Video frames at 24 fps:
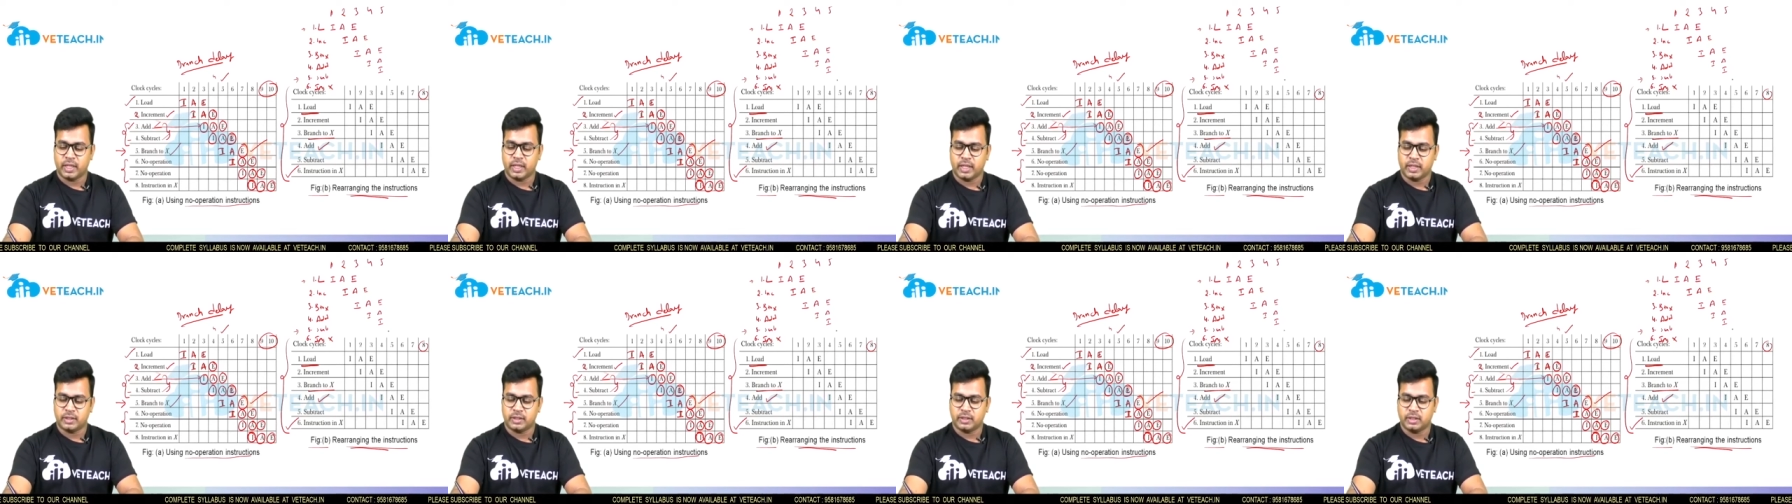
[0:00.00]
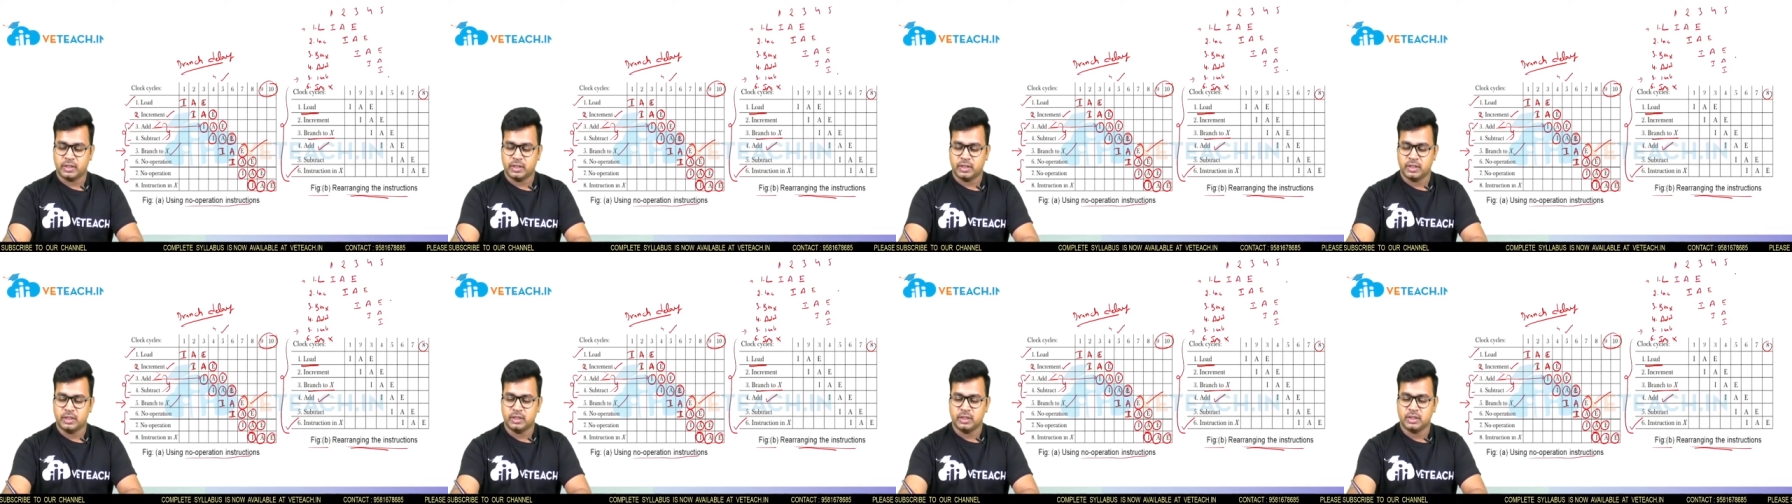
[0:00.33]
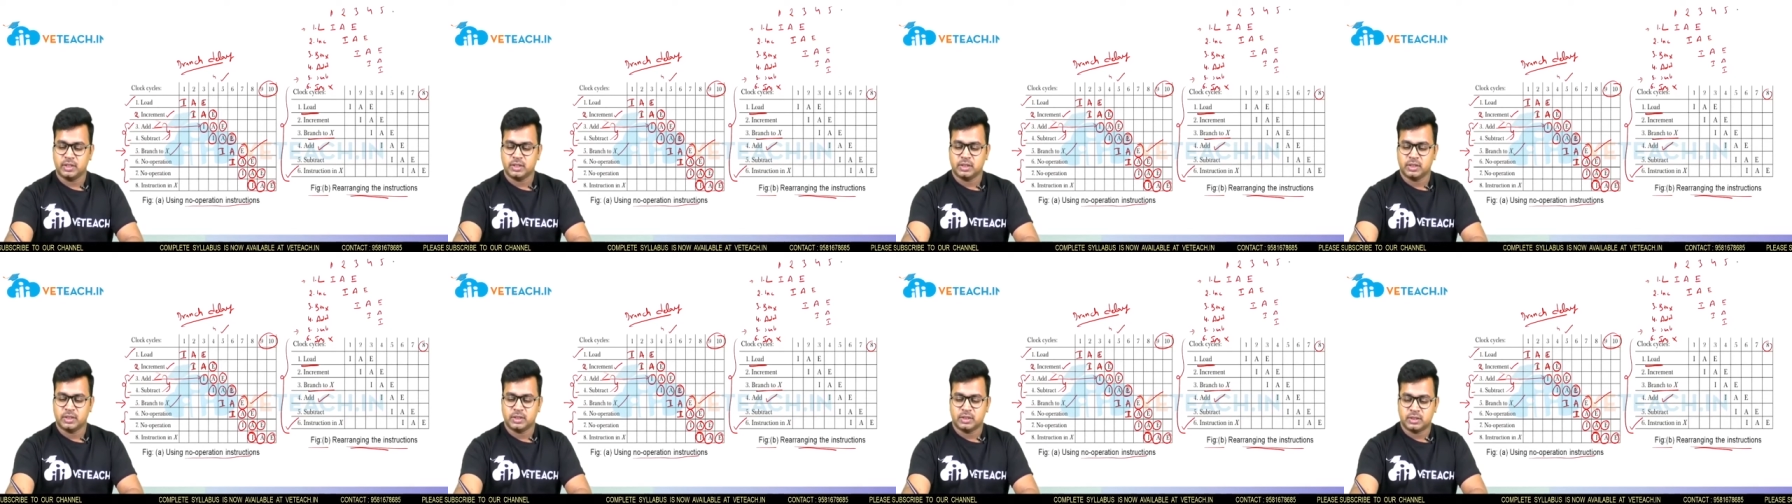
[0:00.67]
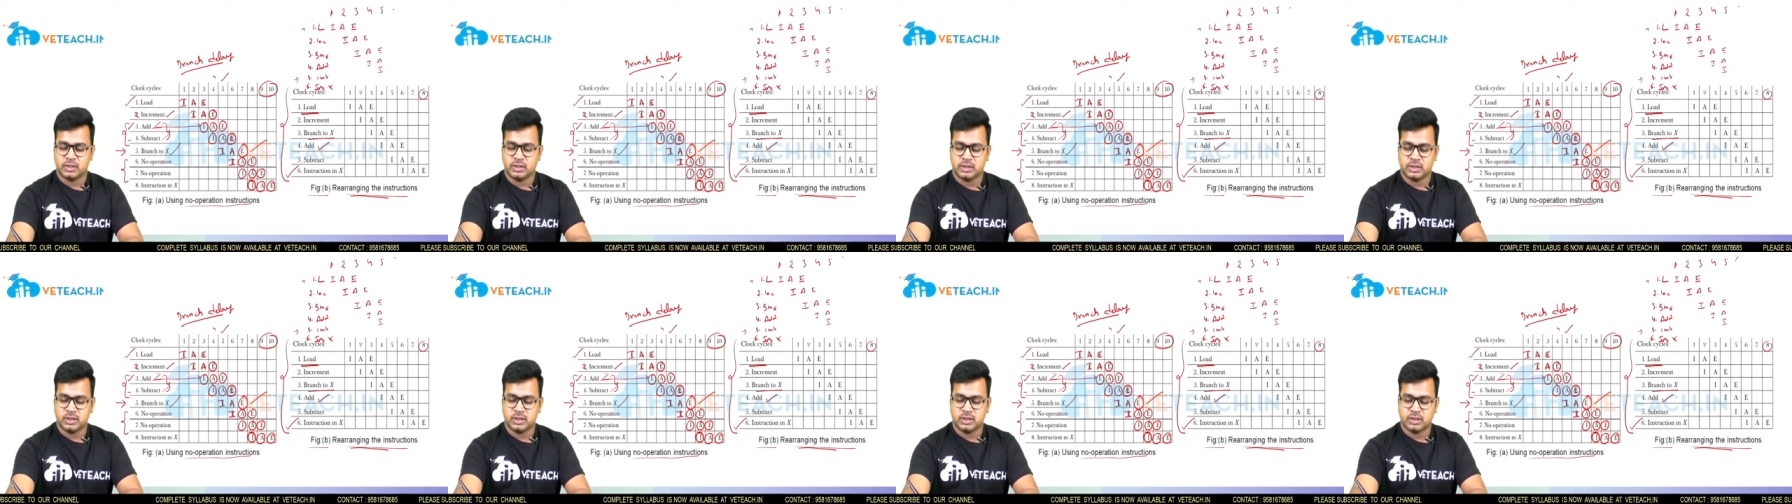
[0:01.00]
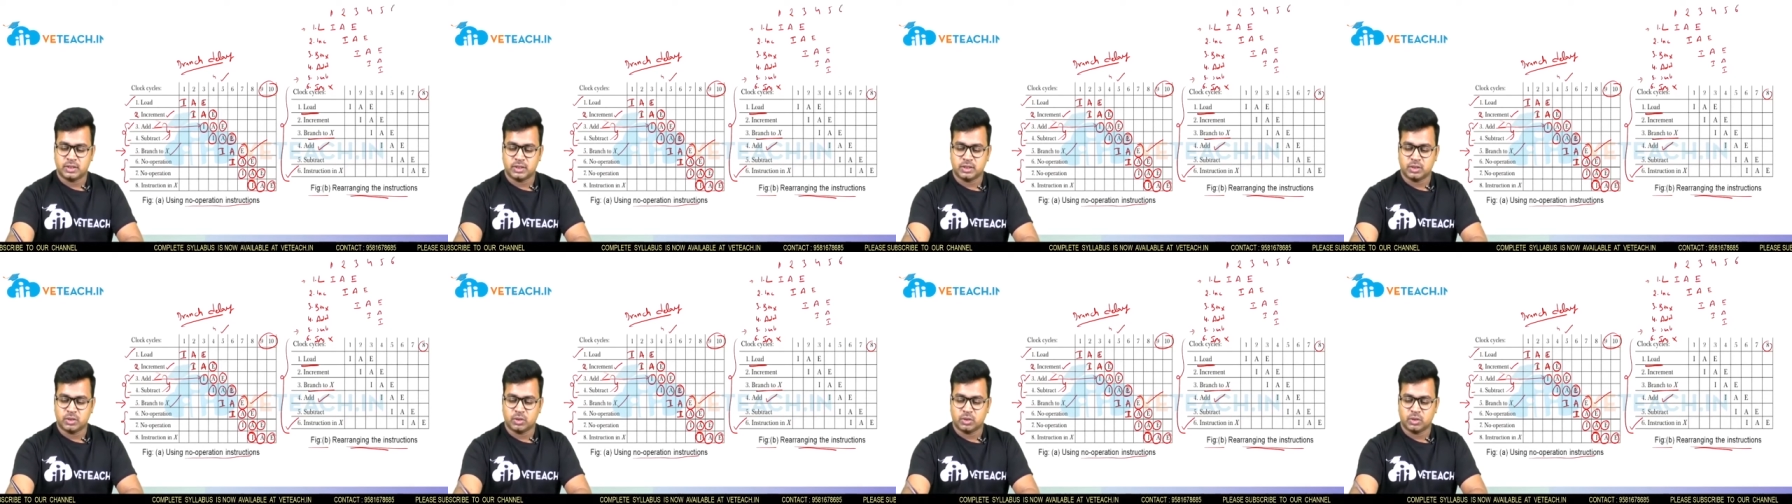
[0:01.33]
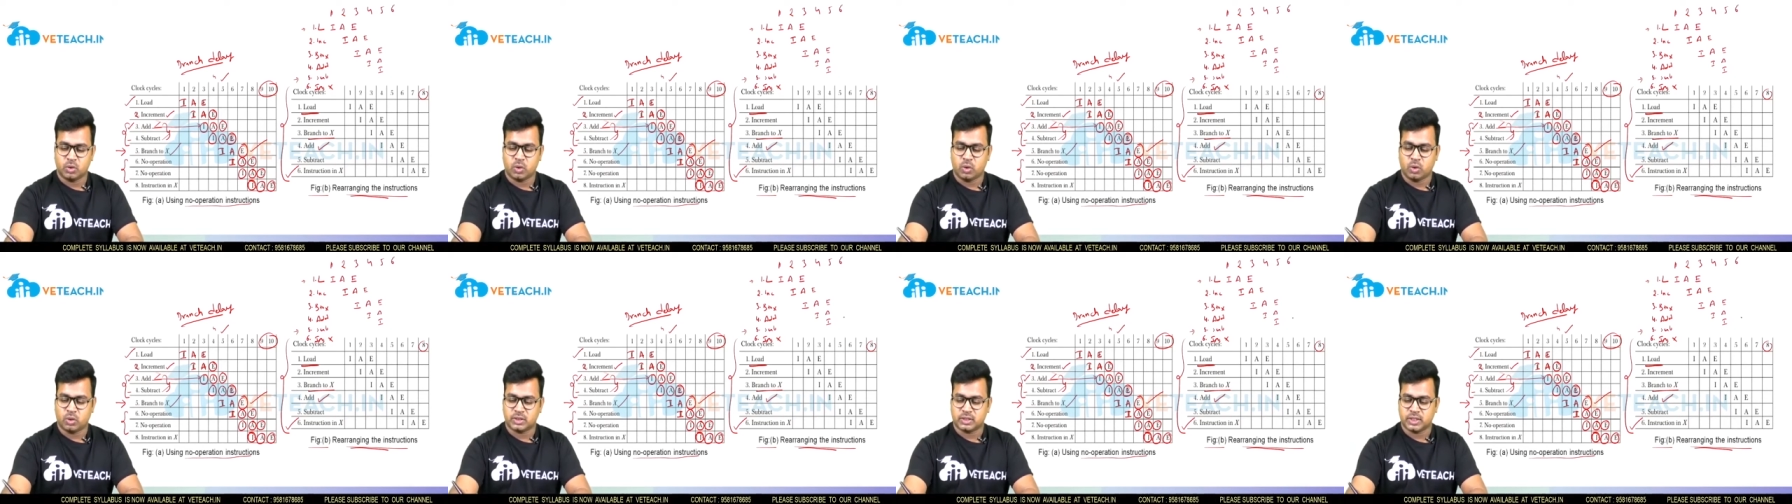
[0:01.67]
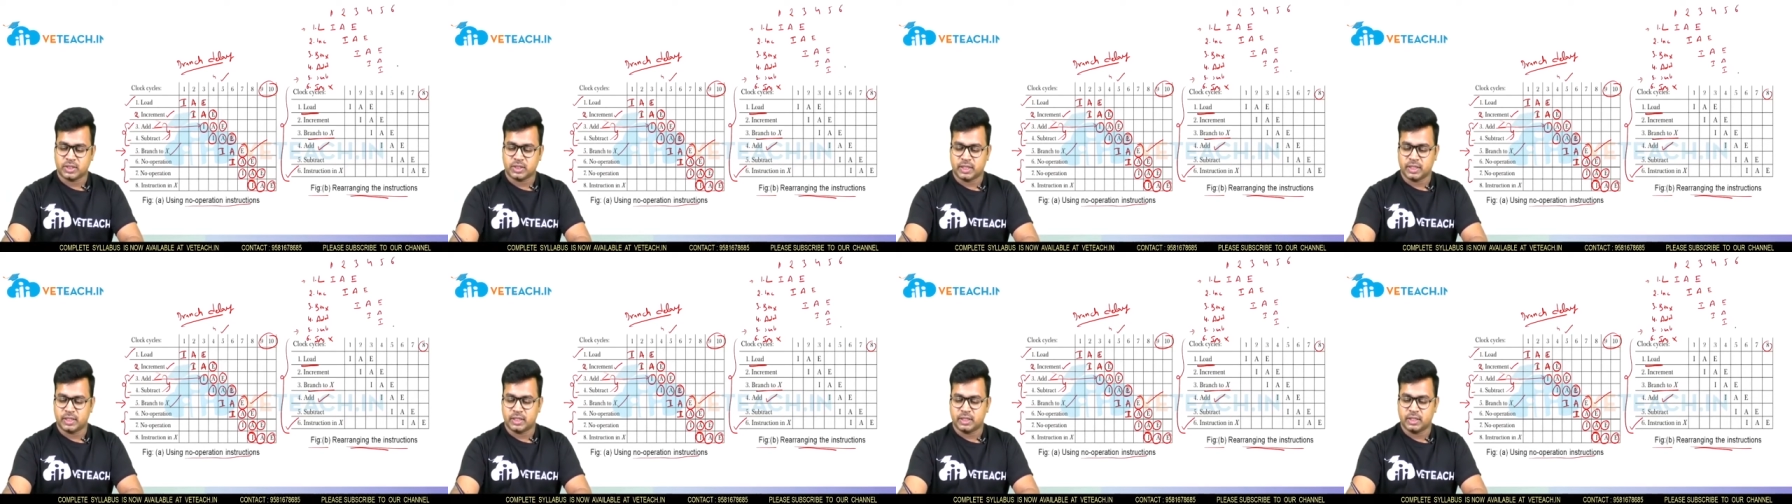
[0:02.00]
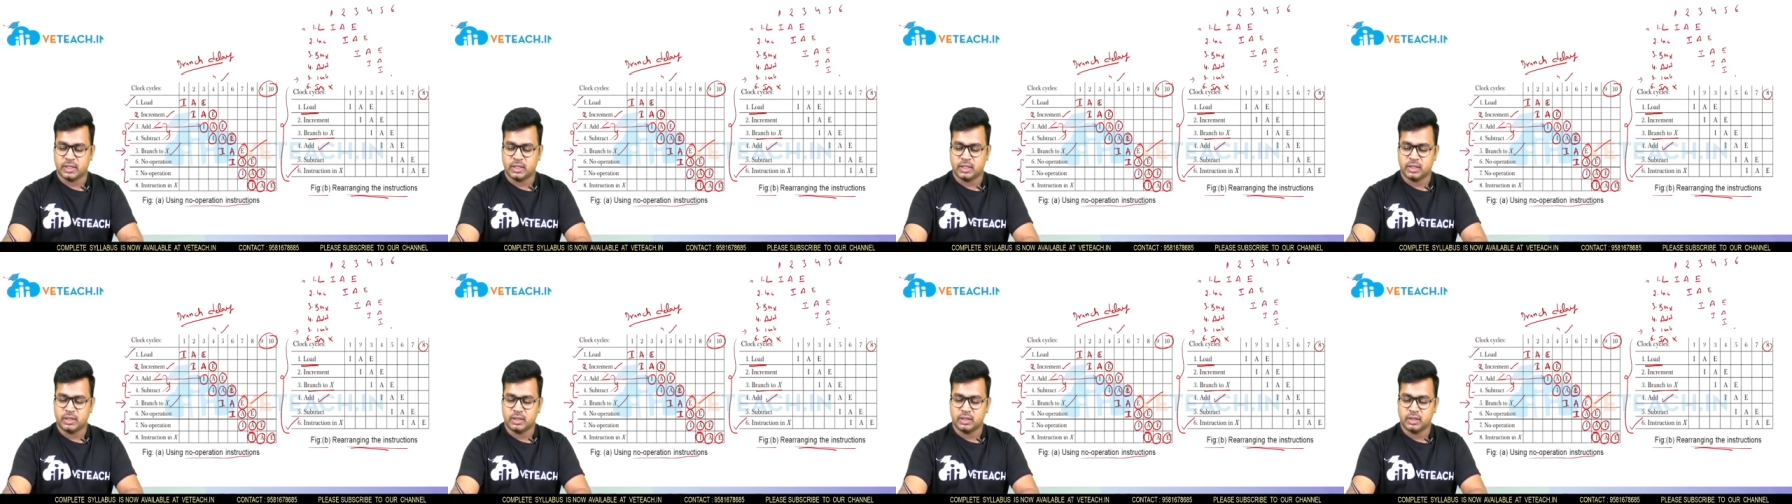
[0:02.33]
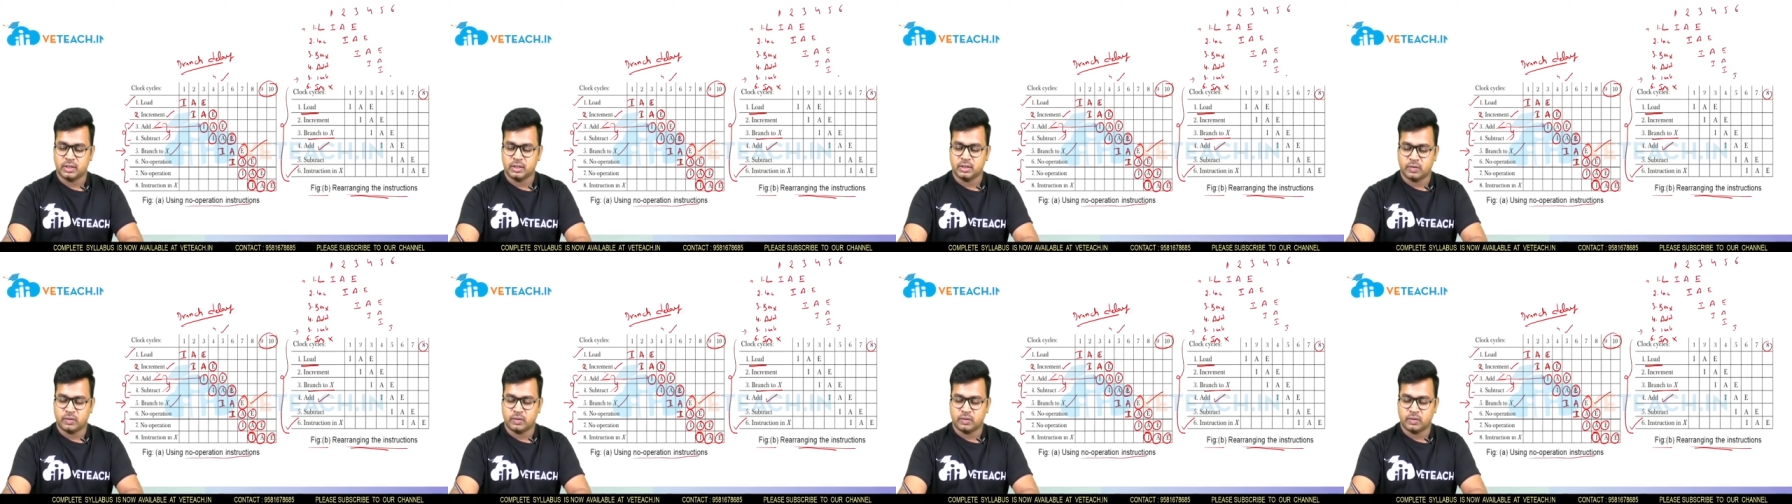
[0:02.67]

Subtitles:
at the sixth clock cycle.